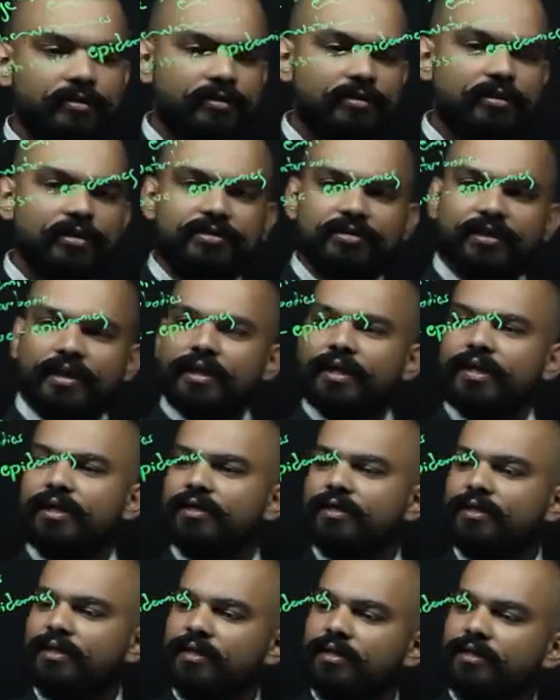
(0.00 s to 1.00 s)
The
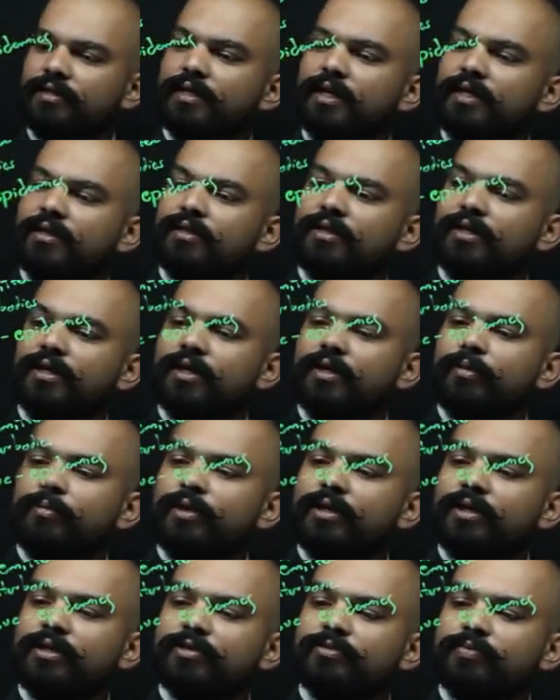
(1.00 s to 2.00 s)
second thing that they
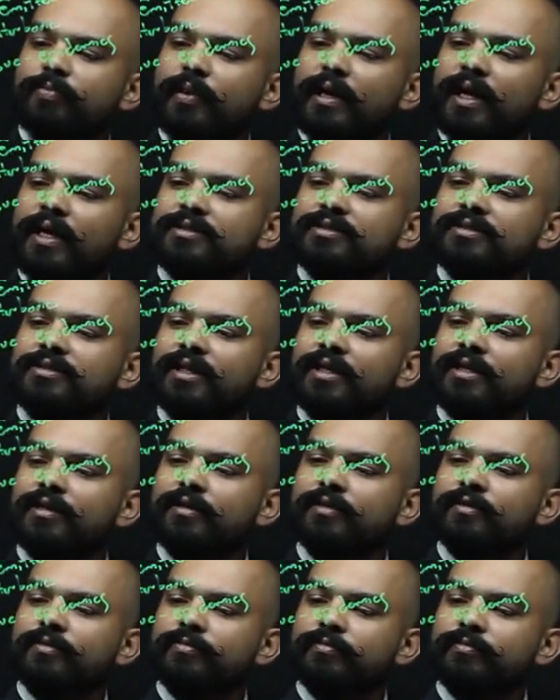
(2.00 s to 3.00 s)
emit is plastic